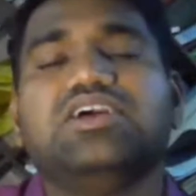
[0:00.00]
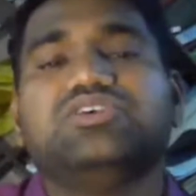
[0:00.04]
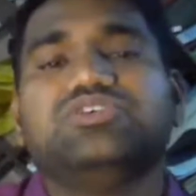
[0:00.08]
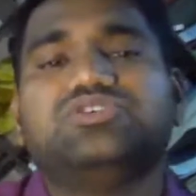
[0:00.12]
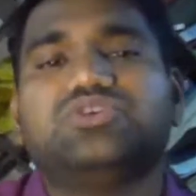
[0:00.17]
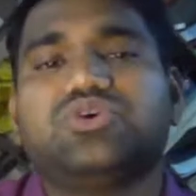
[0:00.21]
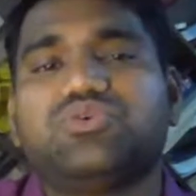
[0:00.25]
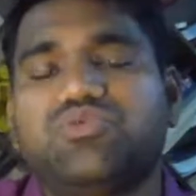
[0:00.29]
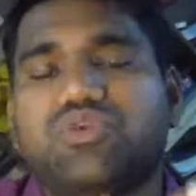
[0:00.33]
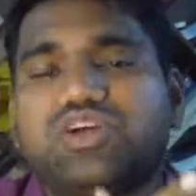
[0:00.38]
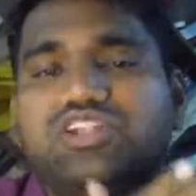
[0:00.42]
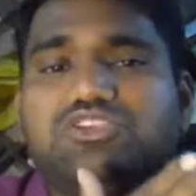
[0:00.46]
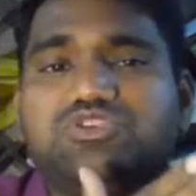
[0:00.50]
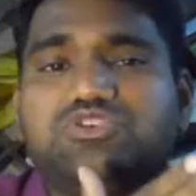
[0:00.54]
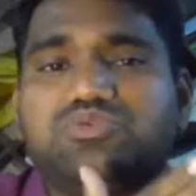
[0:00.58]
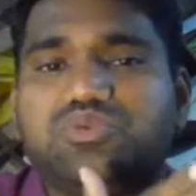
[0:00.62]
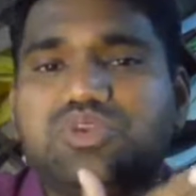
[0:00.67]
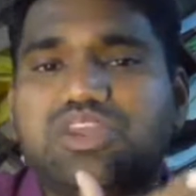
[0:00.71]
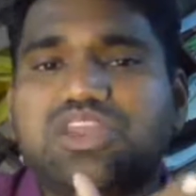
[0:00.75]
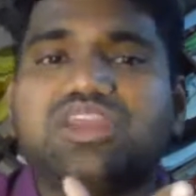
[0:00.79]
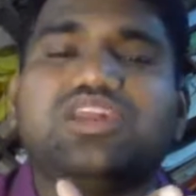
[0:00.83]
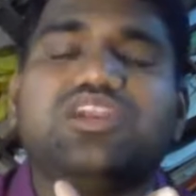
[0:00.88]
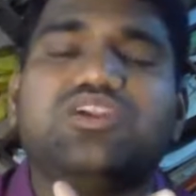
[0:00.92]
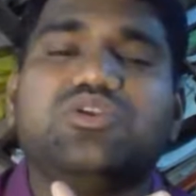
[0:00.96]
So once
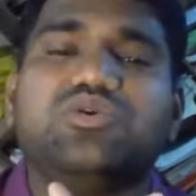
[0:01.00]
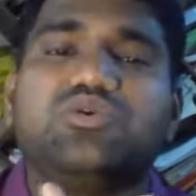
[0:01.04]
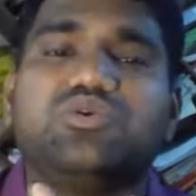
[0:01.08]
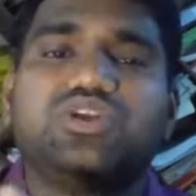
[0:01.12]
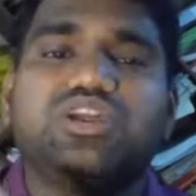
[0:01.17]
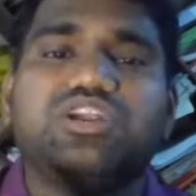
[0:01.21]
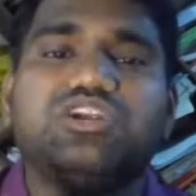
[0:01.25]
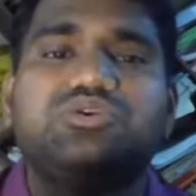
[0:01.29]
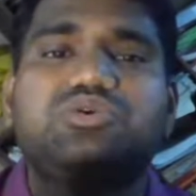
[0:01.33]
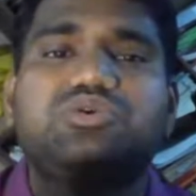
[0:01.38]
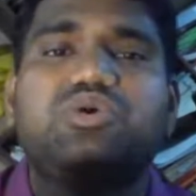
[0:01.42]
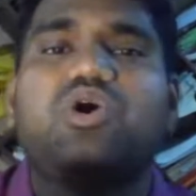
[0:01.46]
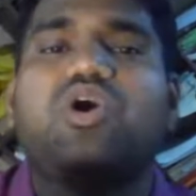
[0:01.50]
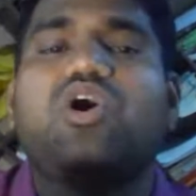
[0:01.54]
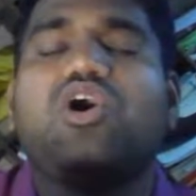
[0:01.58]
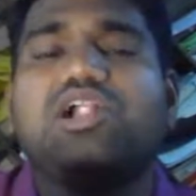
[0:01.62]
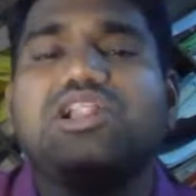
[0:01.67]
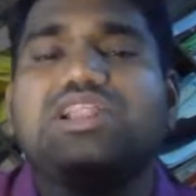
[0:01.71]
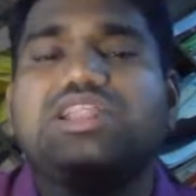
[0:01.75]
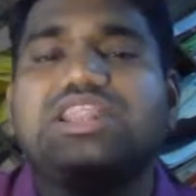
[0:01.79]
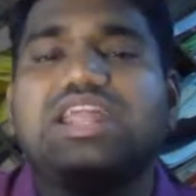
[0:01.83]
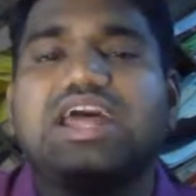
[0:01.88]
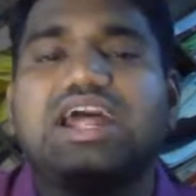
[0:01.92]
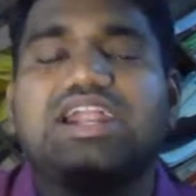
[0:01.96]
we look into
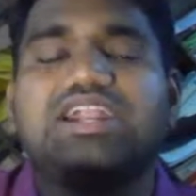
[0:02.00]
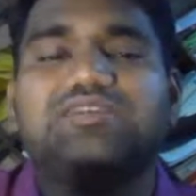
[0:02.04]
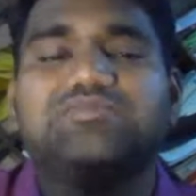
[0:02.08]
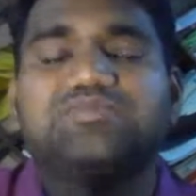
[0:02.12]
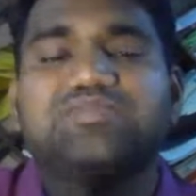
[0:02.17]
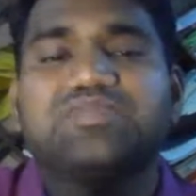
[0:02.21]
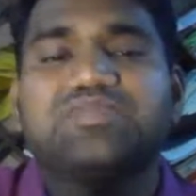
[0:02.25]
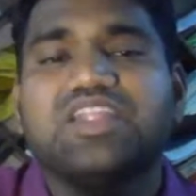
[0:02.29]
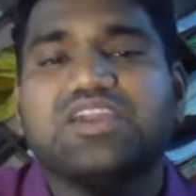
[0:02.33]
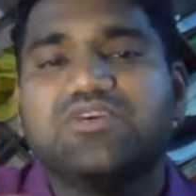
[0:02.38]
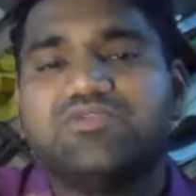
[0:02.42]
all that,